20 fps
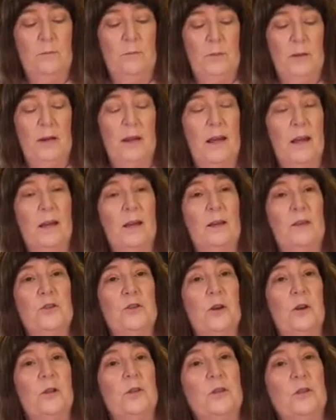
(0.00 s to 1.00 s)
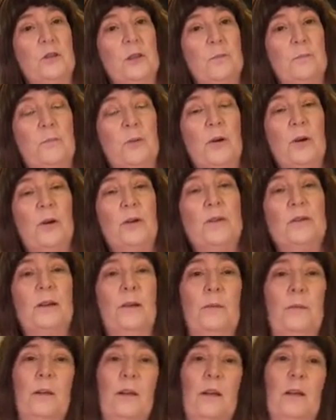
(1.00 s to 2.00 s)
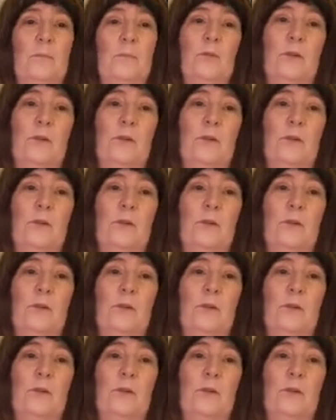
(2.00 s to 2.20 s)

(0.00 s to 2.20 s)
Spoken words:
banana chocolate chip bars. I'm gonna